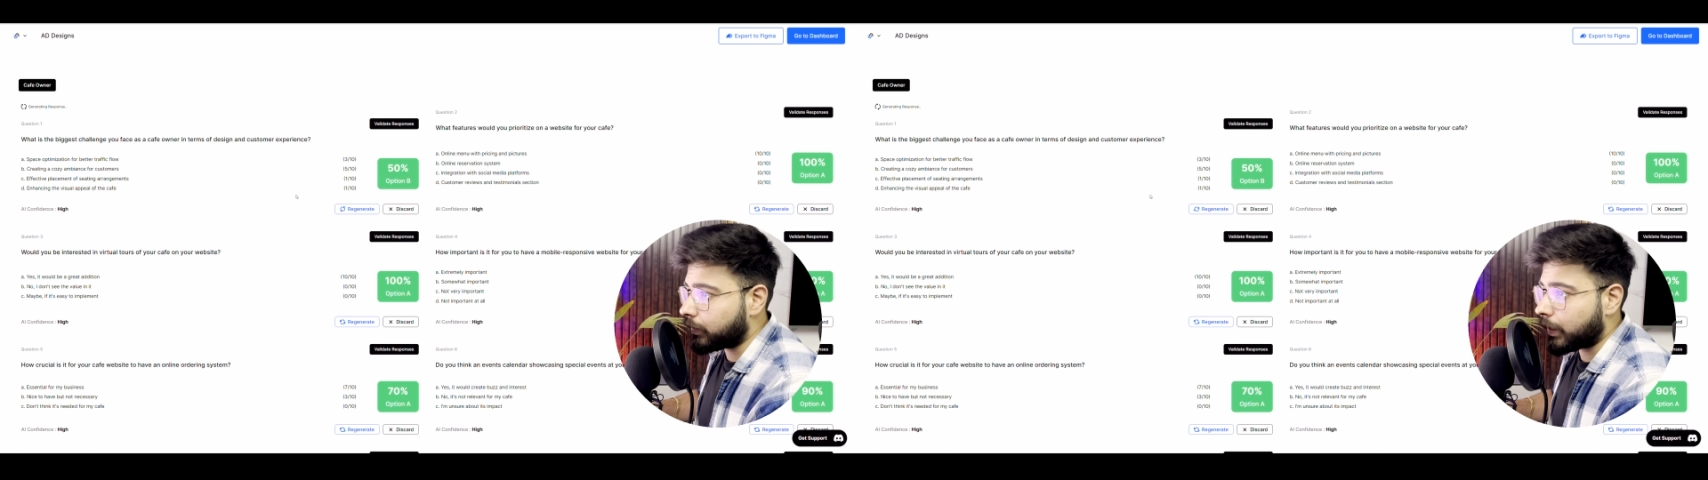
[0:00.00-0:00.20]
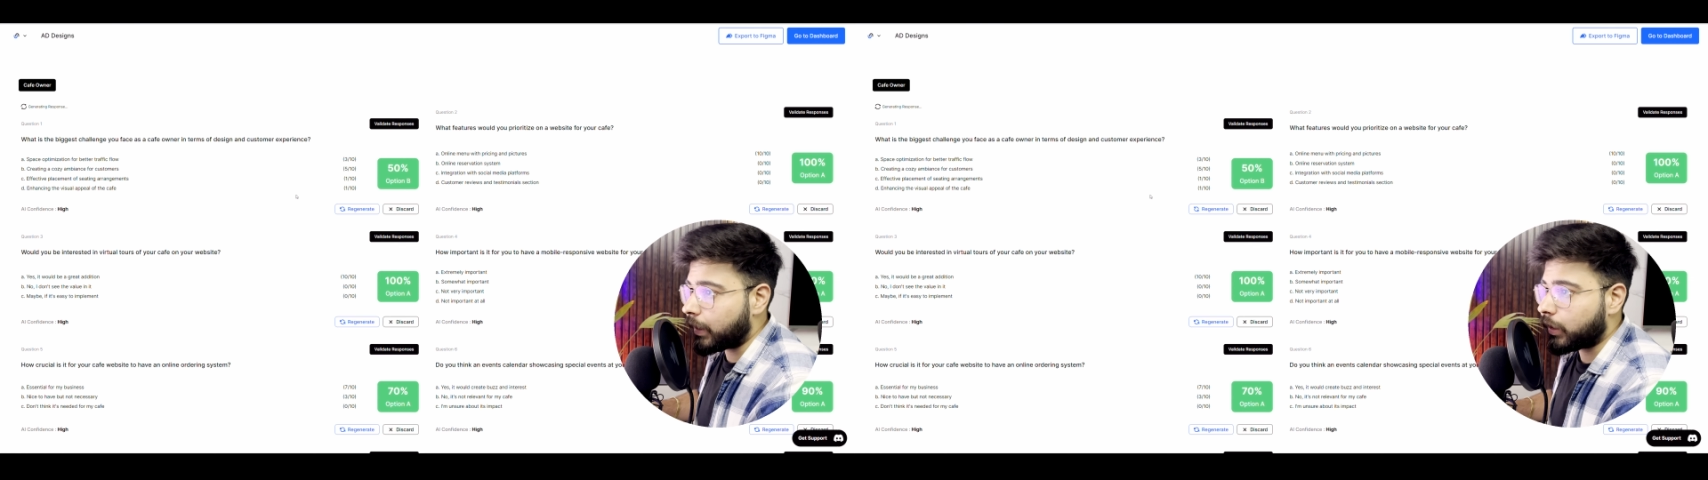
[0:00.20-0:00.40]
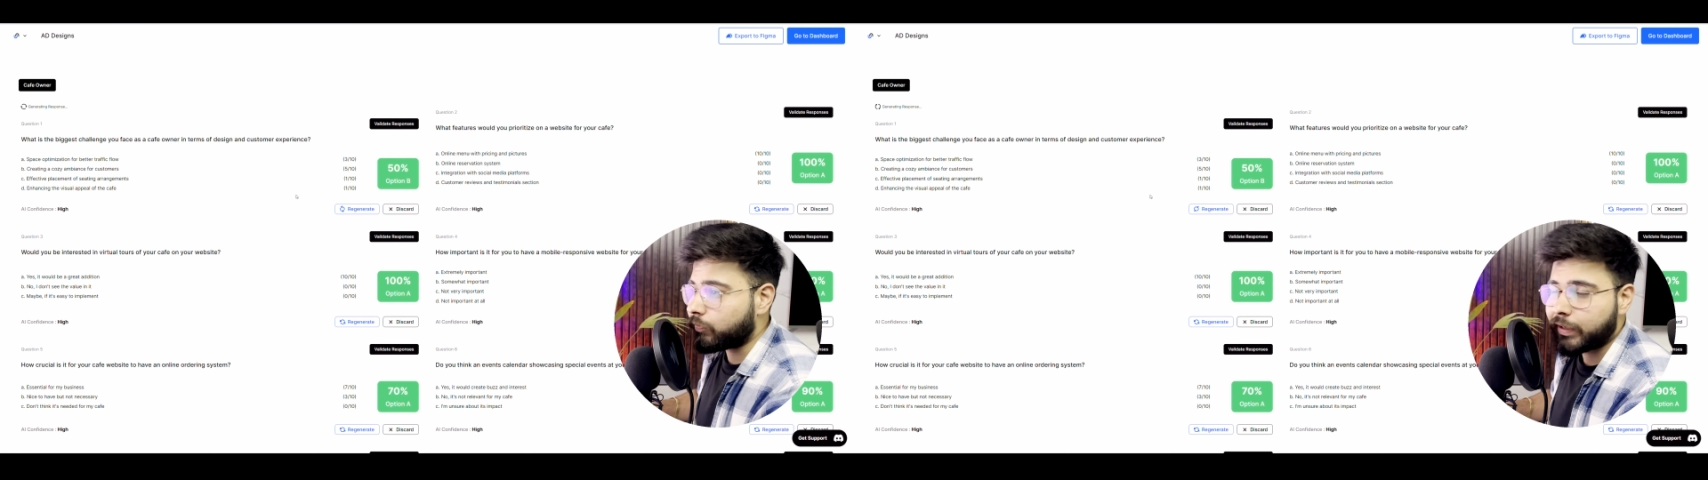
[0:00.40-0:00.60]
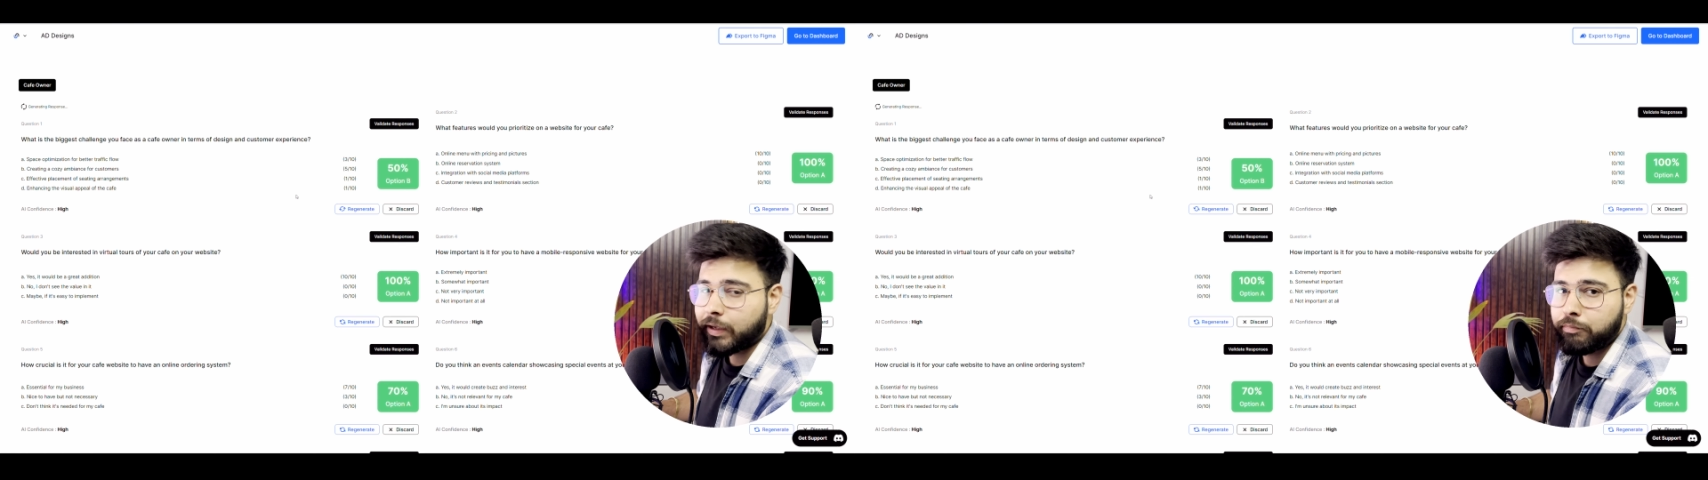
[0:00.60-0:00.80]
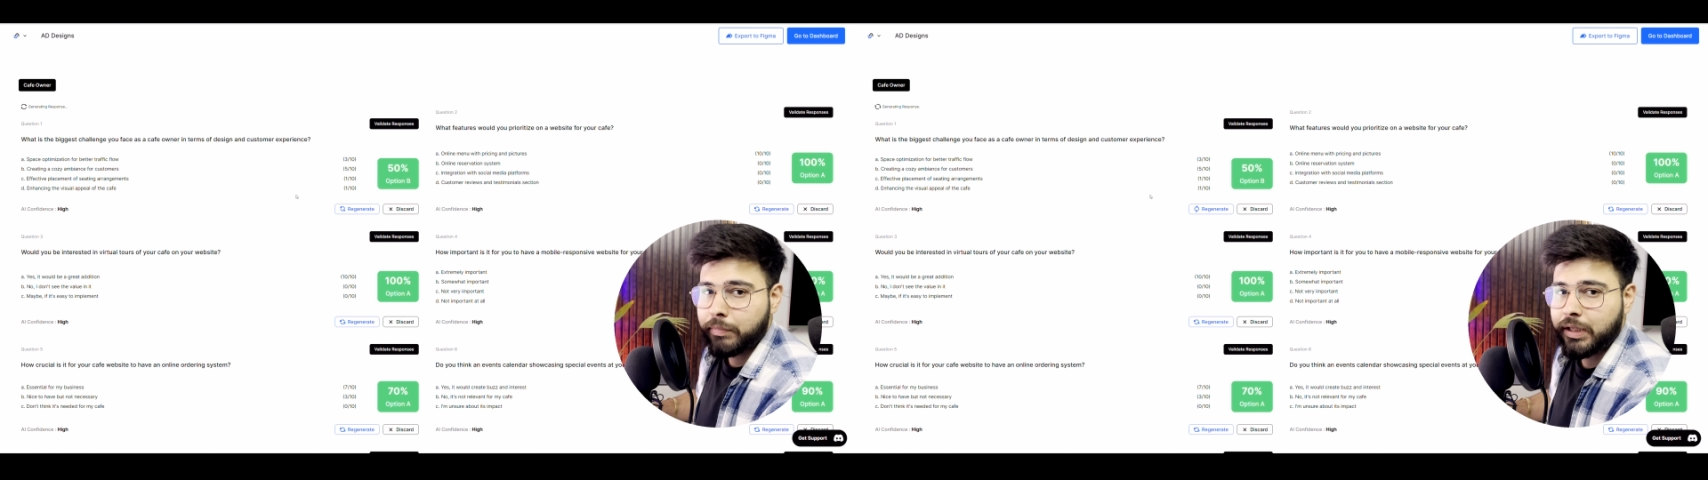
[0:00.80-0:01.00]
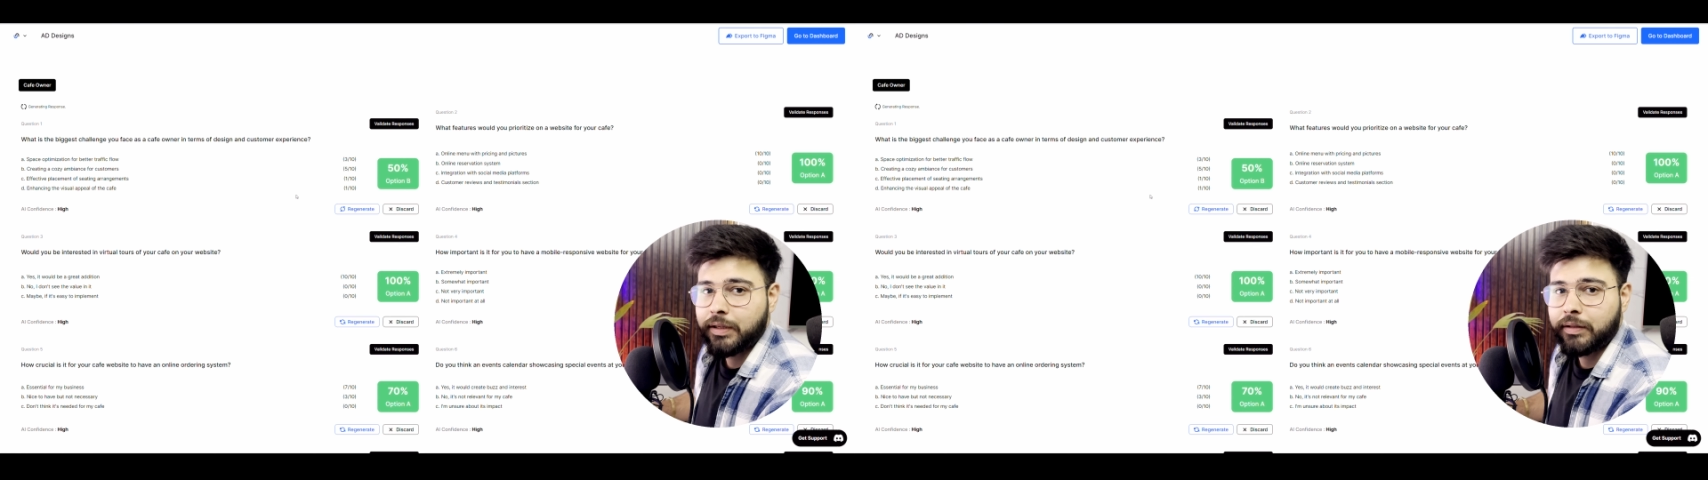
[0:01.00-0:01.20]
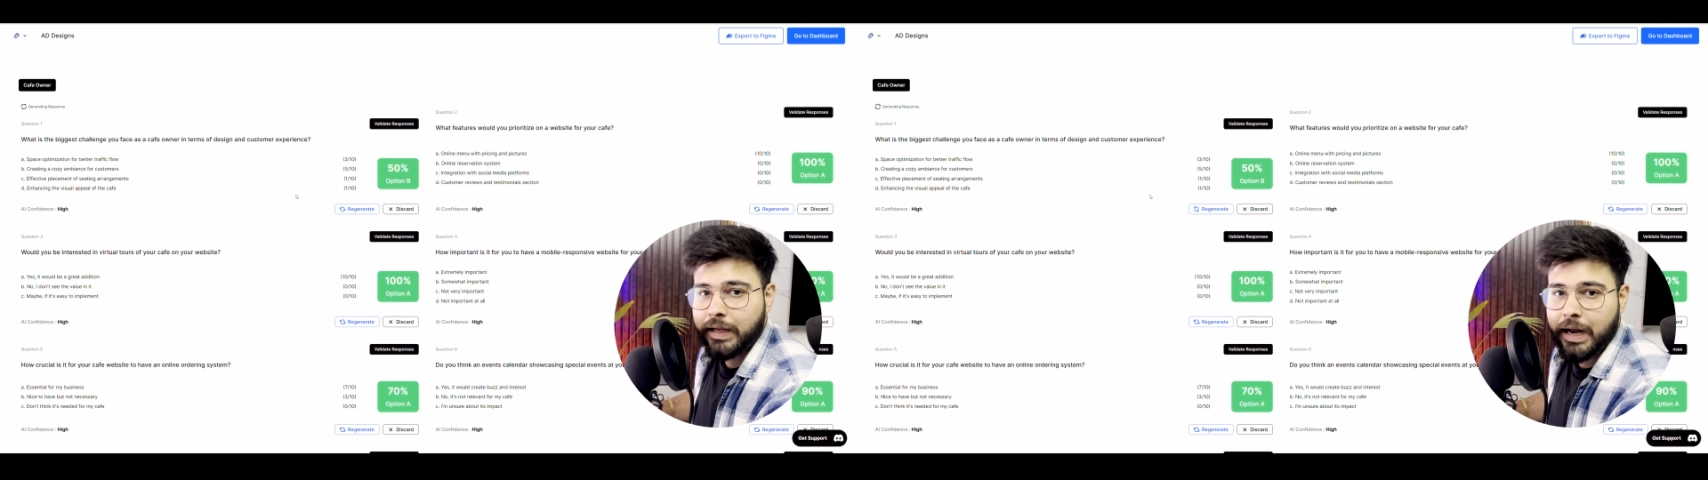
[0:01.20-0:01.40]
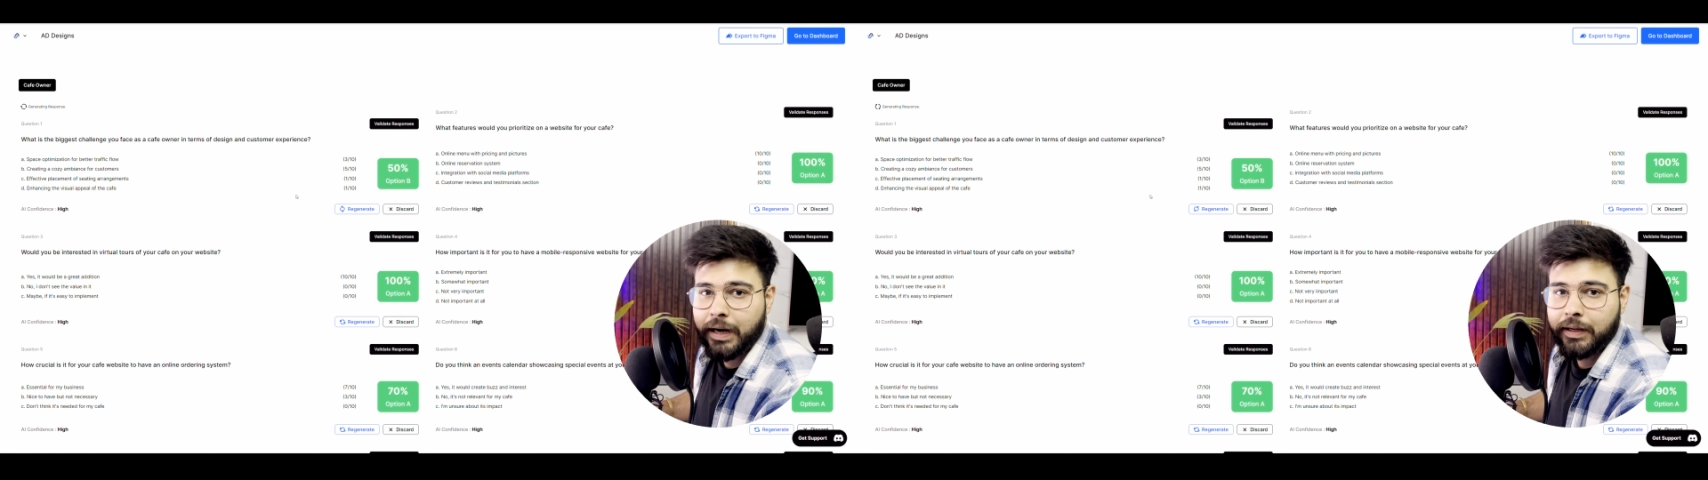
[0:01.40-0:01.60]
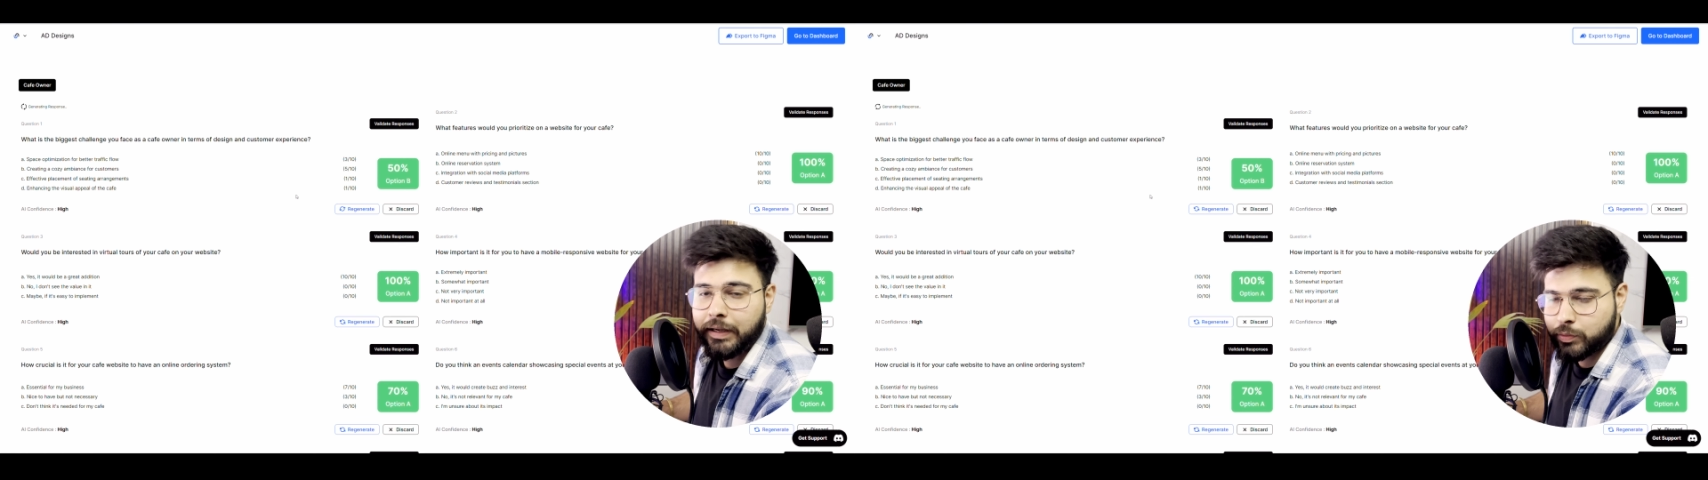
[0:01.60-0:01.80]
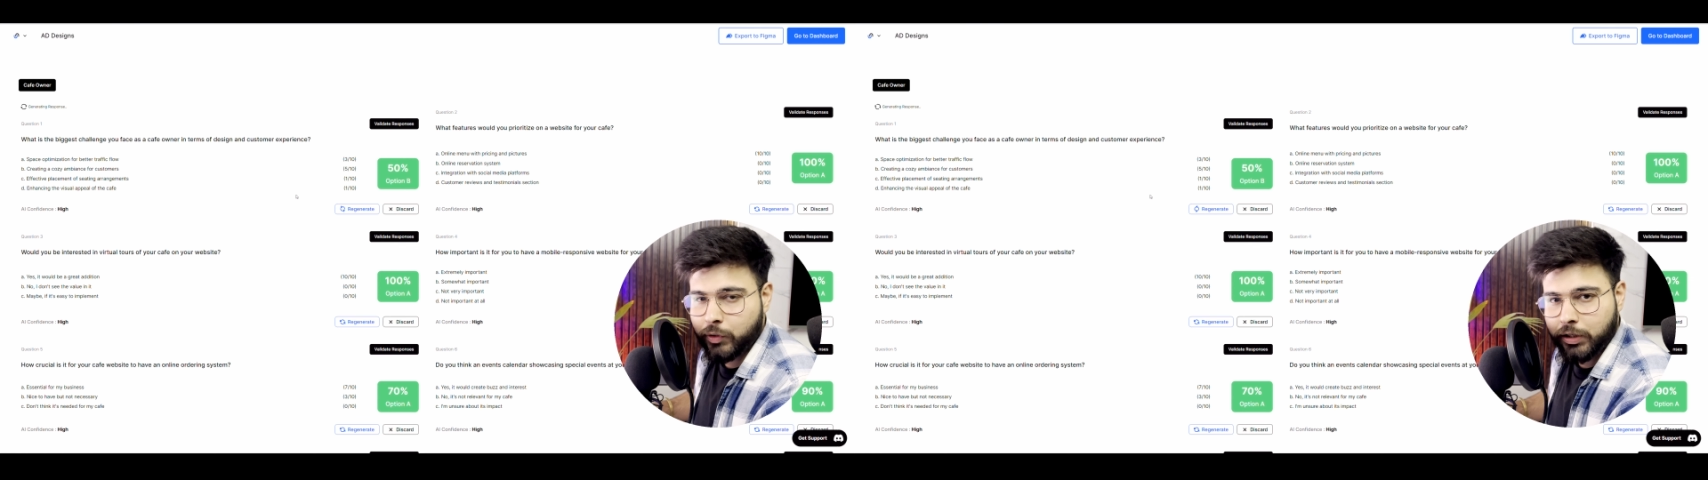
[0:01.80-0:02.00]
and it will give me that
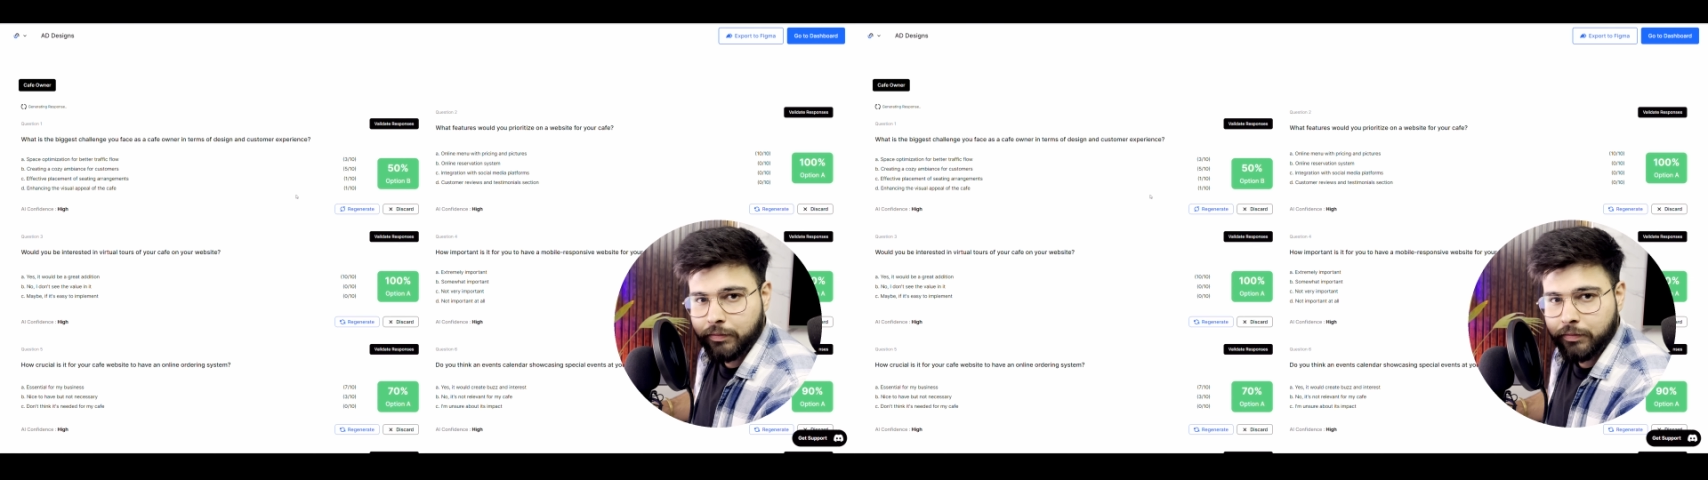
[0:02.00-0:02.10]
as well.